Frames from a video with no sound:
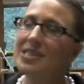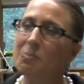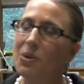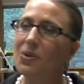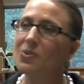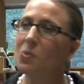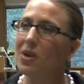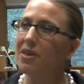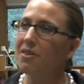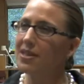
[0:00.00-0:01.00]
suppose
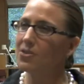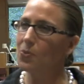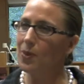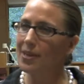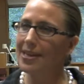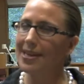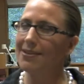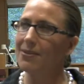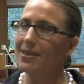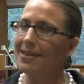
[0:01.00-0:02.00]
one of the things that
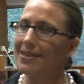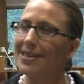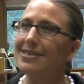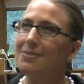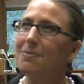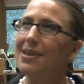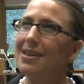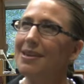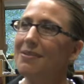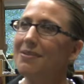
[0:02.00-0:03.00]
really gets
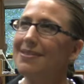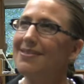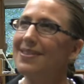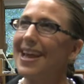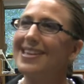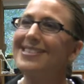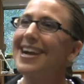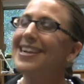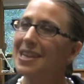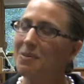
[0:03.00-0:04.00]
me
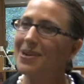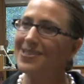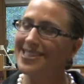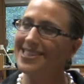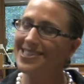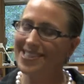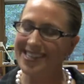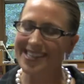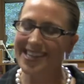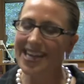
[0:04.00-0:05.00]
excited about
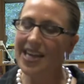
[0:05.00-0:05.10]
teaching